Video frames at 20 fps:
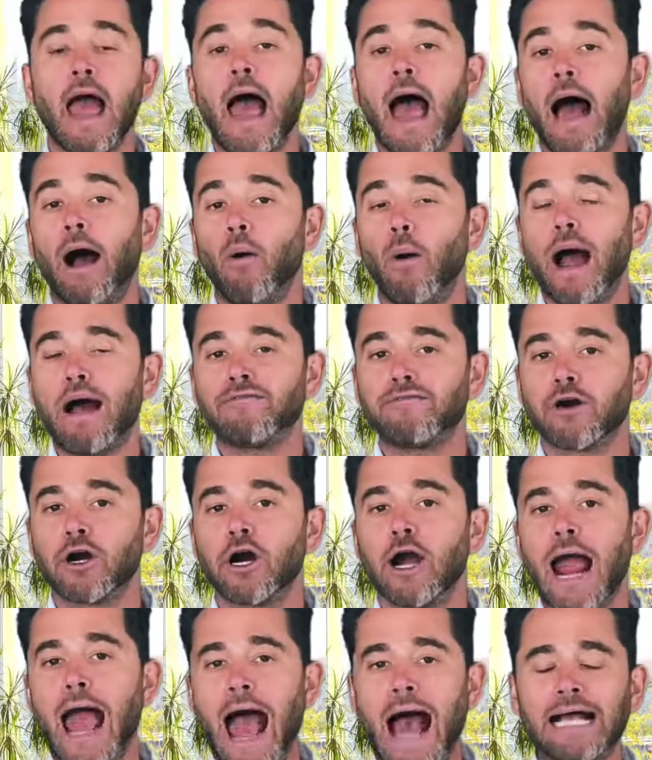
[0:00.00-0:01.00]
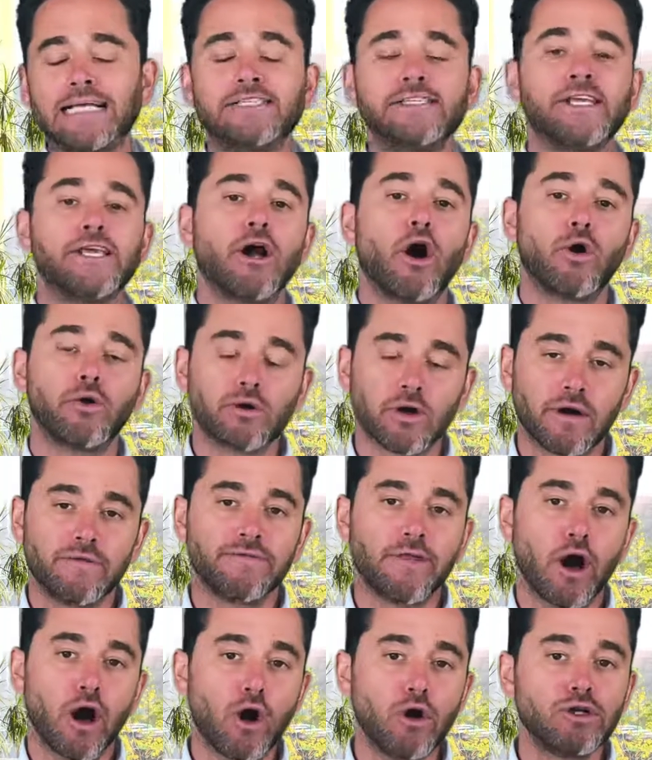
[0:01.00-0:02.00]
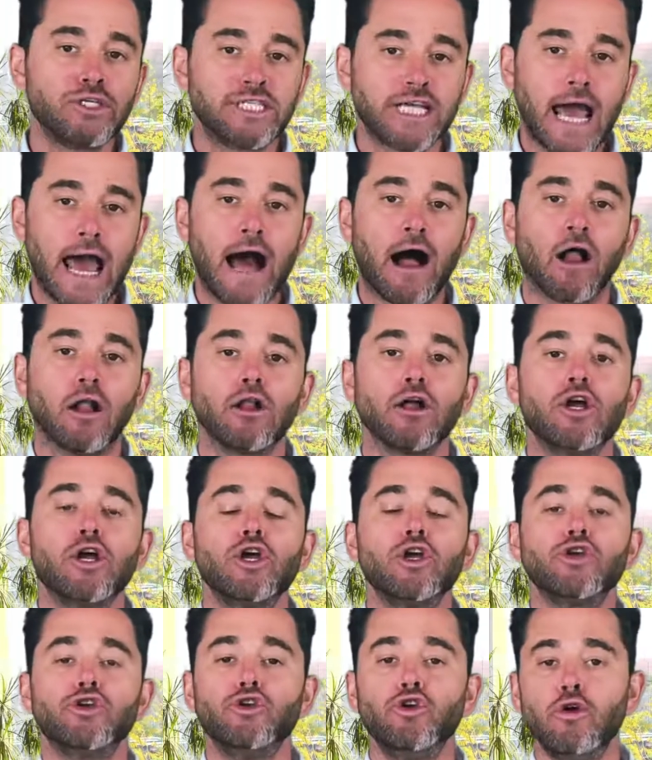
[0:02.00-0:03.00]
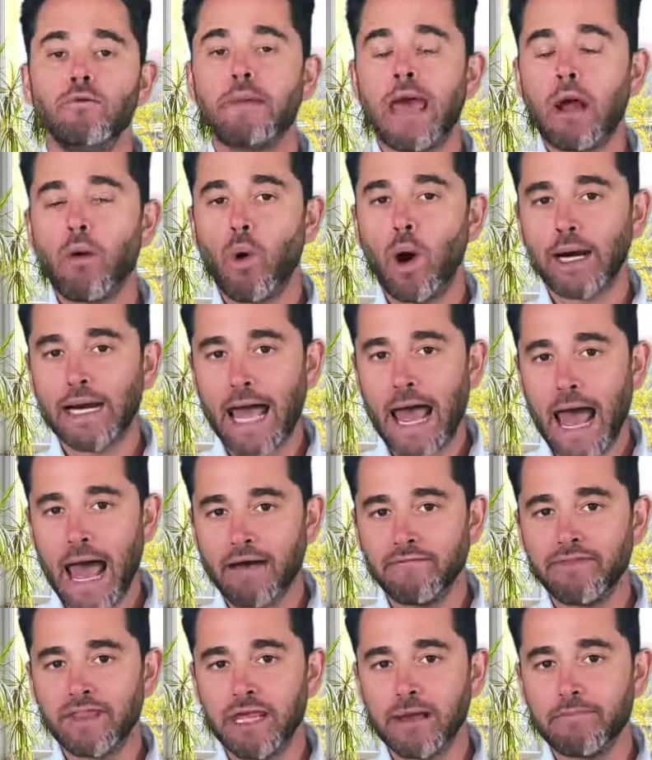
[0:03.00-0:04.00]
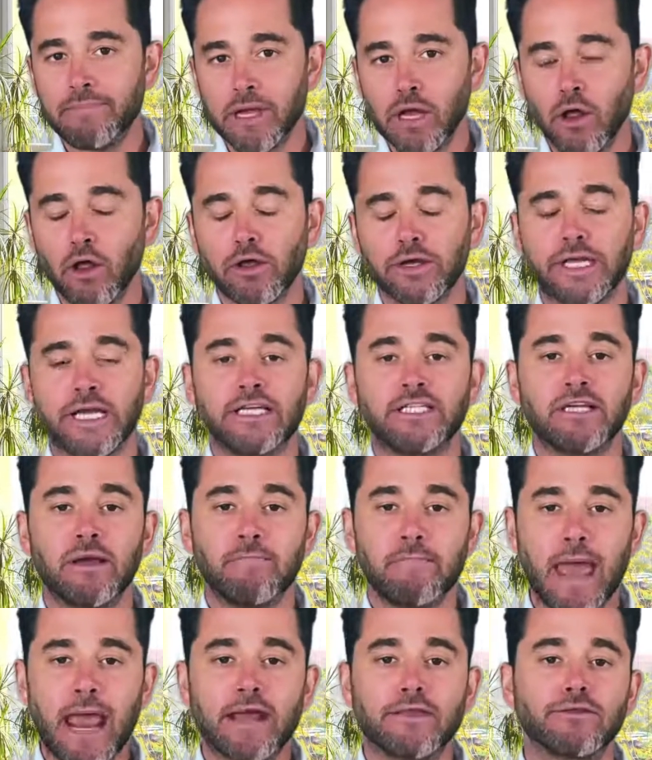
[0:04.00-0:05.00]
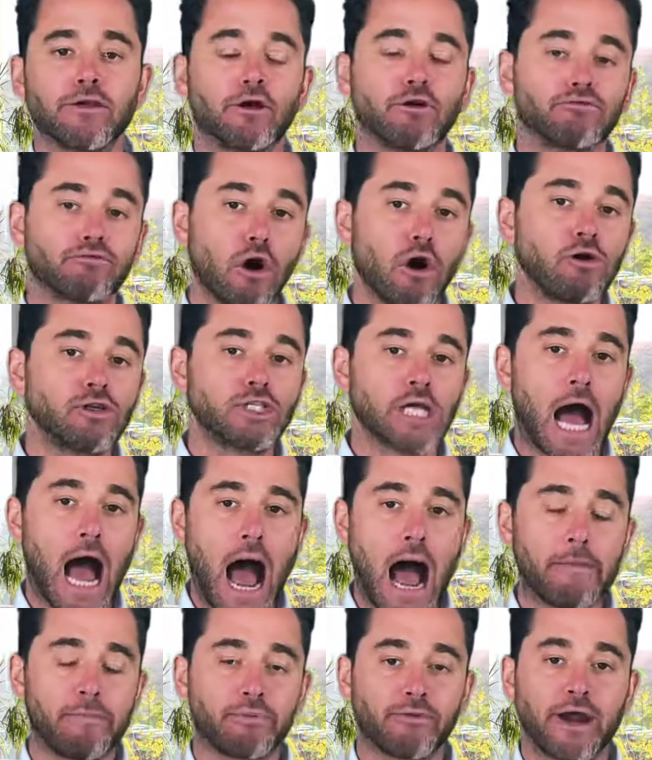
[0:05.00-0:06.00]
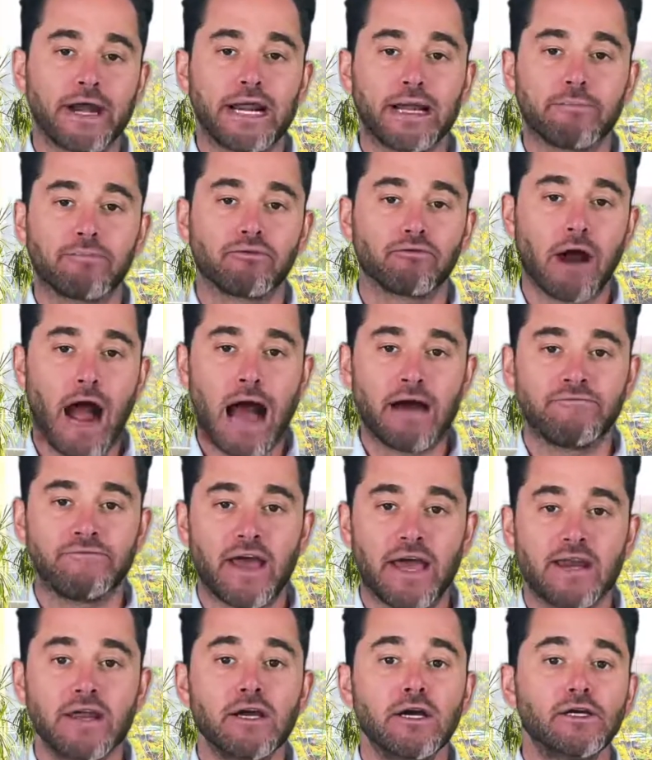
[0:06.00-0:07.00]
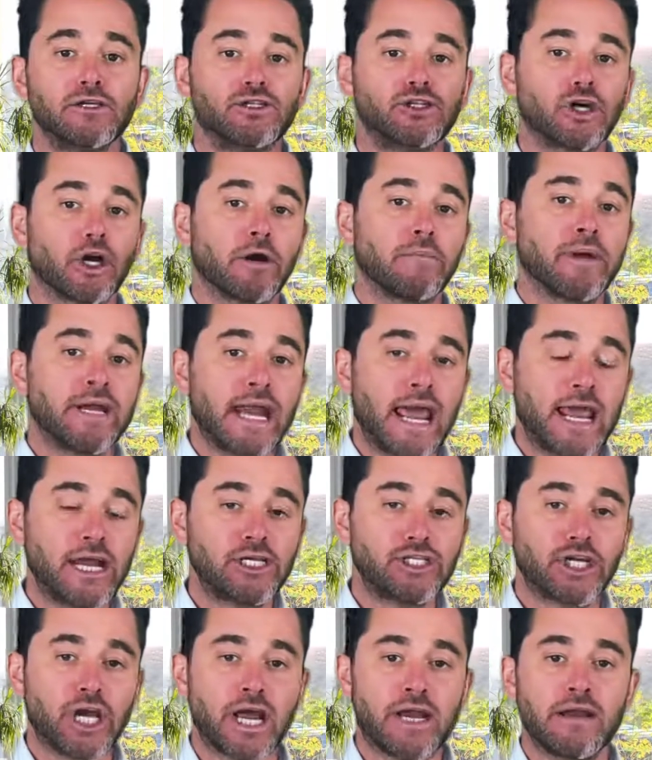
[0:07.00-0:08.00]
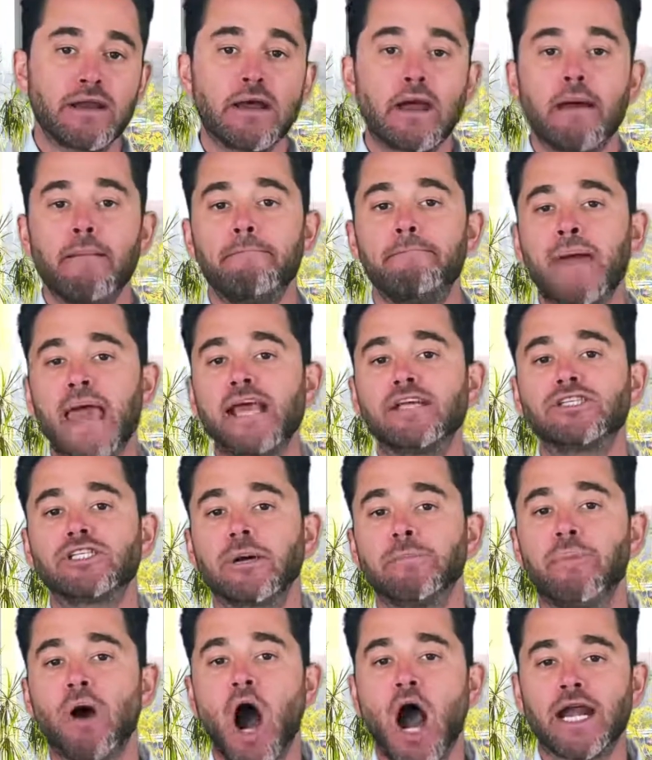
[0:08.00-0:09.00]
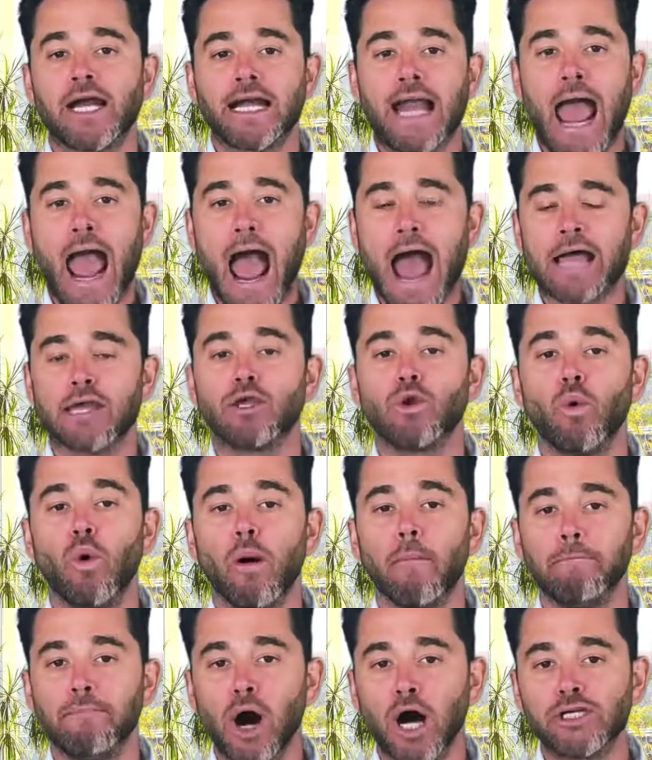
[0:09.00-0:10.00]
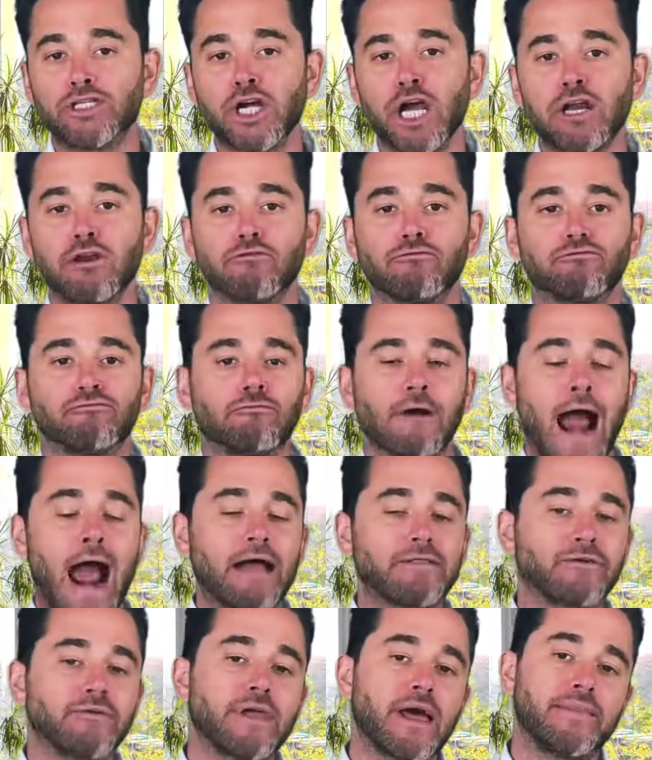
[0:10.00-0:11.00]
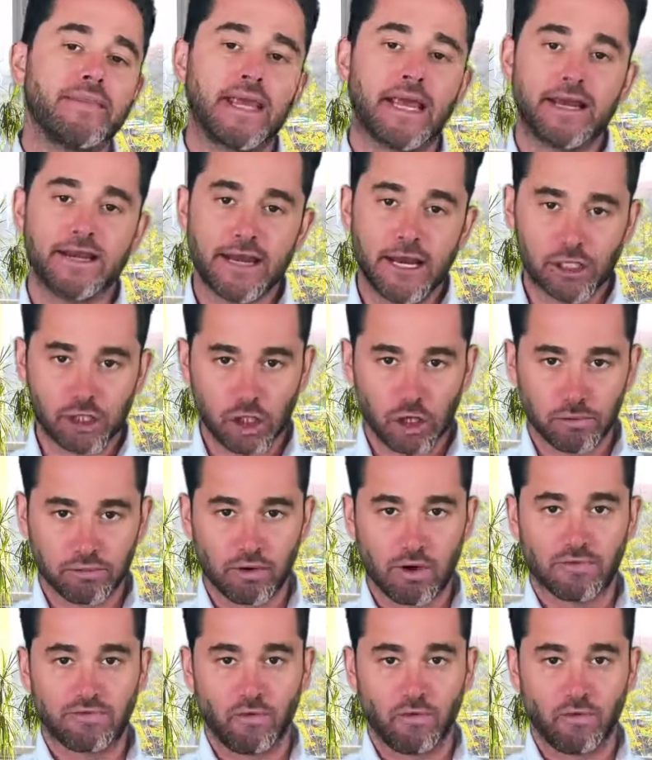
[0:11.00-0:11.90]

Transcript: However, as the owner of the hotel, you may want to have the ability to make the gross operating profit termination based upon an annual budget rather than the initial pro